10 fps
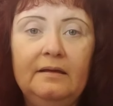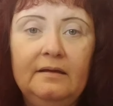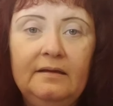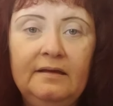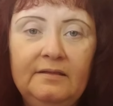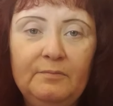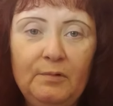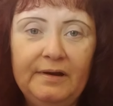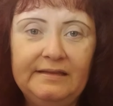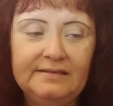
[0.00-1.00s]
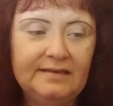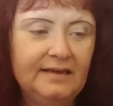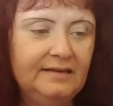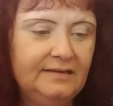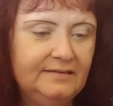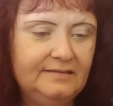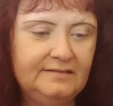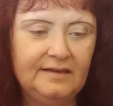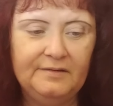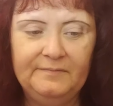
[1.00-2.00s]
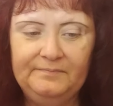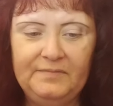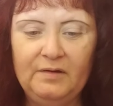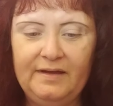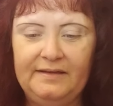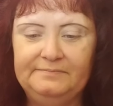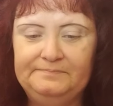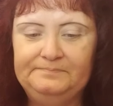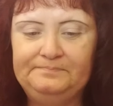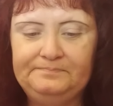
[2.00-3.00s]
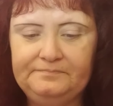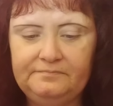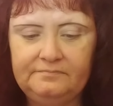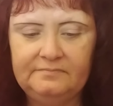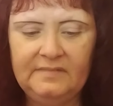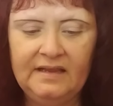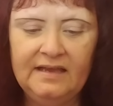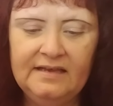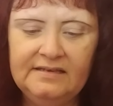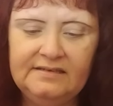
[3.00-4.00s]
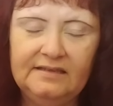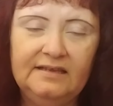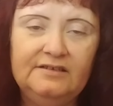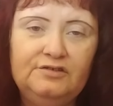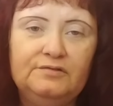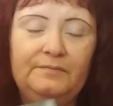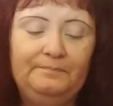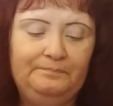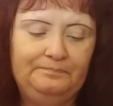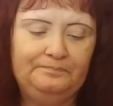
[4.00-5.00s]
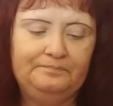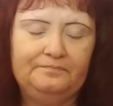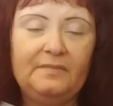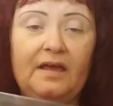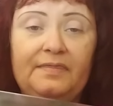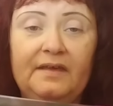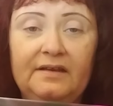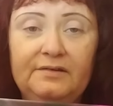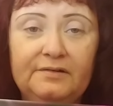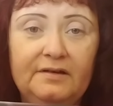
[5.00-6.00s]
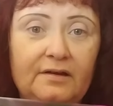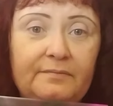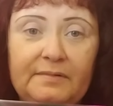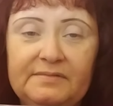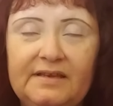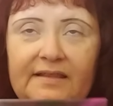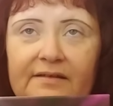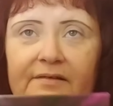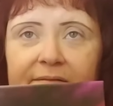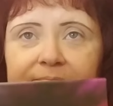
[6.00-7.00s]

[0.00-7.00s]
in the mornings so okay celestial thunder hope I'm saying that right